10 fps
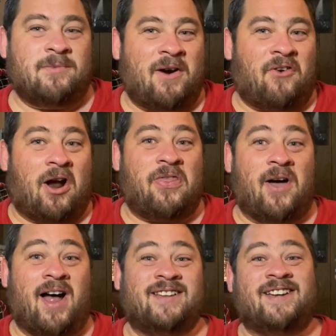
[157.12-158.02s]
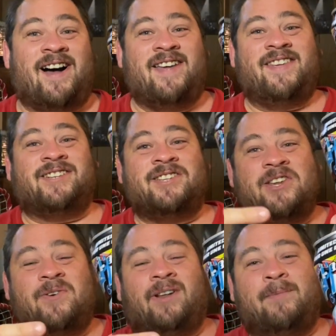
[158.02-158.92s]
what were our thoughts on this
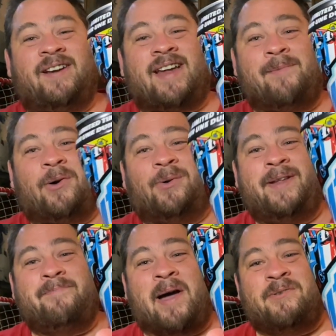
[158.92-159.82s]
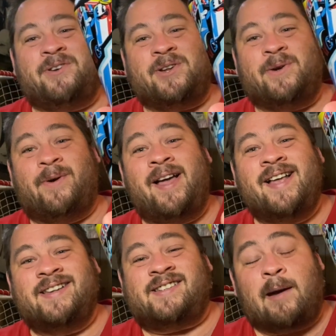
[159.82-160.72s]
new limited time only Mountain Dew
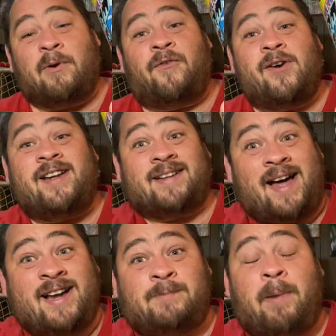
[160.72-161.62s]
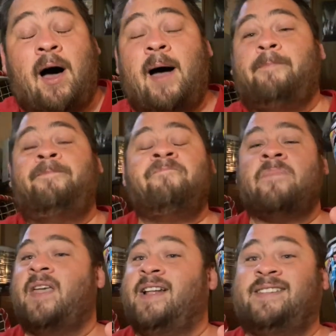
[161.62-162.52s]
Summer Freeze Ice Pop?
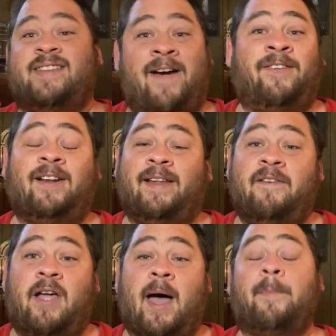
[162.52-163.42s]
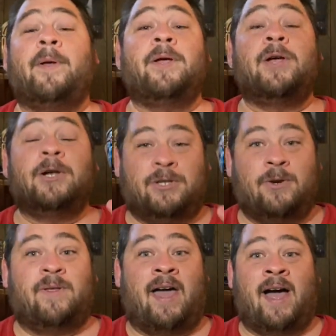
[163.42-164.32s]
It's definitely living up
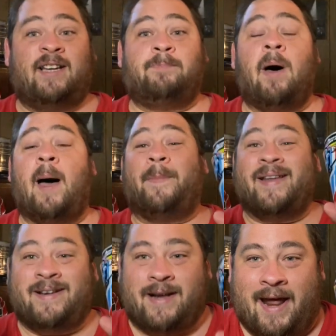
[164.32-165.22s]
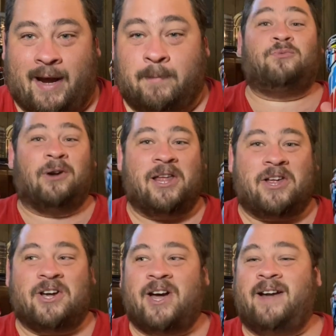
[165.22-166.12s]
to the Ice Pop name. Really
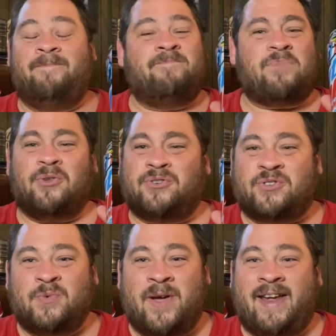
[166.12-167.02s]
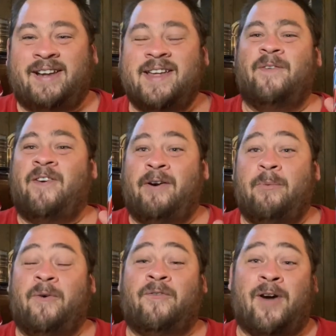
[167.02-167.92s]
good, sweet, but very
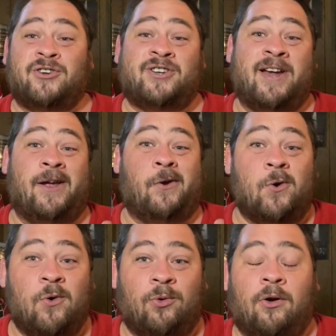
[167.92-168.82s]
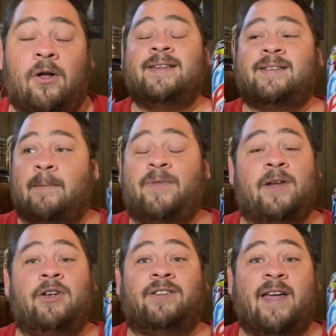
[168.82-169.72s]
refreshing and cool.
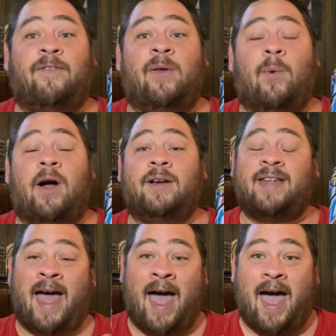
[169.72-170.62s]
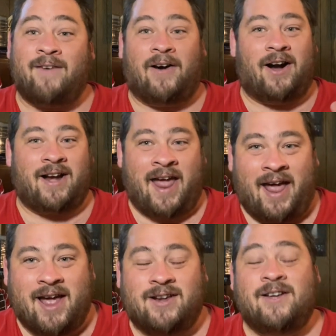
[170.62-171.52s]
Something you'll definitely want to have on
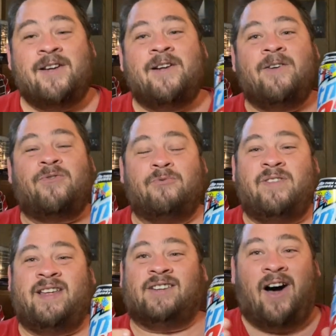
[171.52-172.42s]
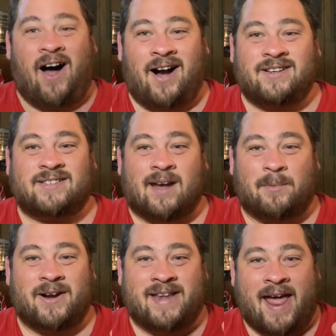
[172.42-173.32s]
hand through these hot
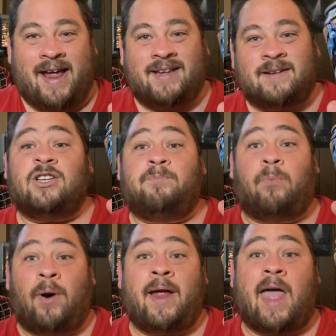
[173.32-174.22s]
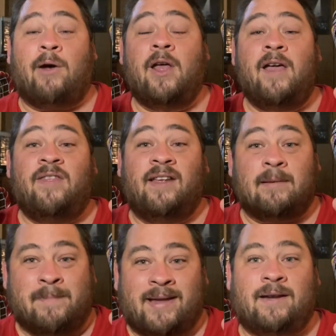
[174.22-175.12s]
summer days. Just bring out these
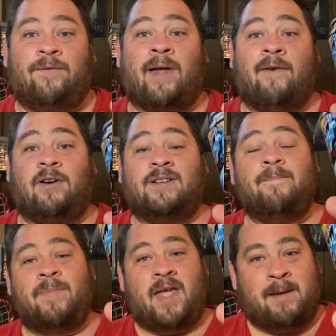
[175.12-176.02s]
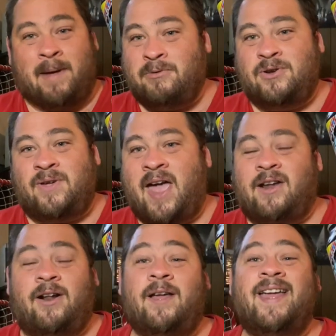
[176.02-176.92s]
amazing flavors. In Mountain Dew
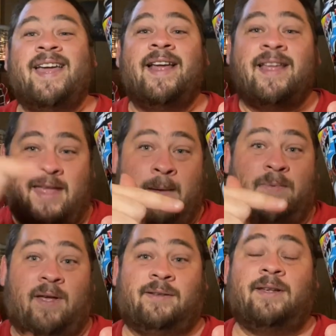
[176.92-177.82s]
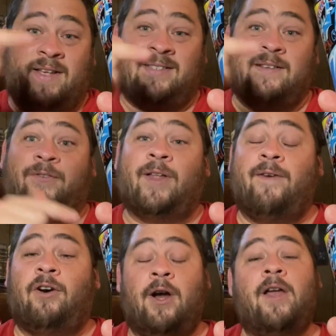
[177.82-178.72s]
Canada, keep this. This is a
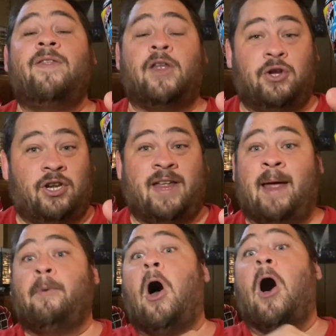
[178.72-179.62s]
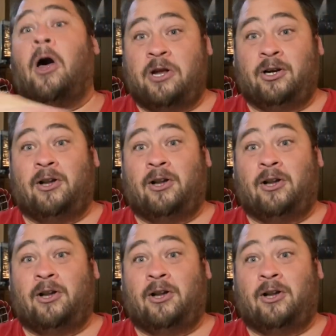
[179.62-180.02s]
flavor that you should keep all year